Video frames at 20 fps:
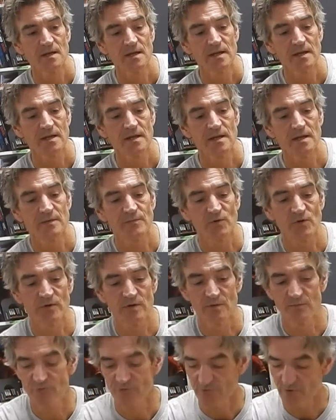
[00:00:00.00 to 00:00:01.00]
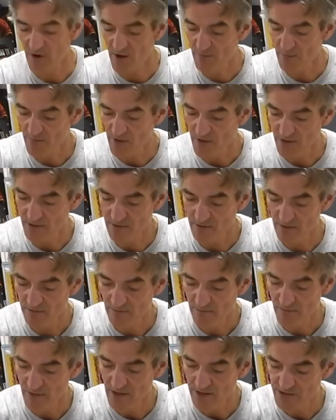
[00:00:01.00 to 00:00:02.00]
And I'm going to drop my
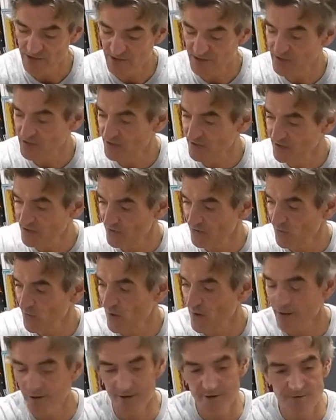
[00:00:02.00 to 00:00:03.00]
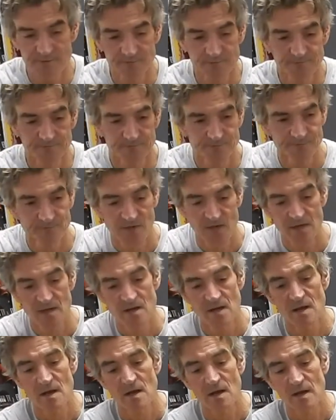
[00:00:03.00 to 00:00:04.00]
matches into the water.
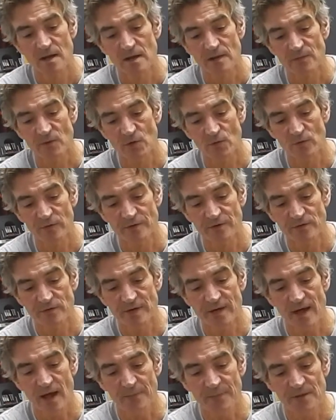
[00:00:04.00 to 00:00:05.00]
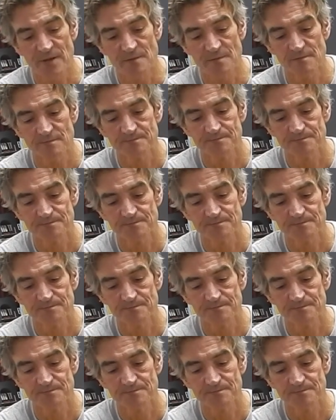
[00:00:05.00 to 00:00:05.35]
I'm going to cap it.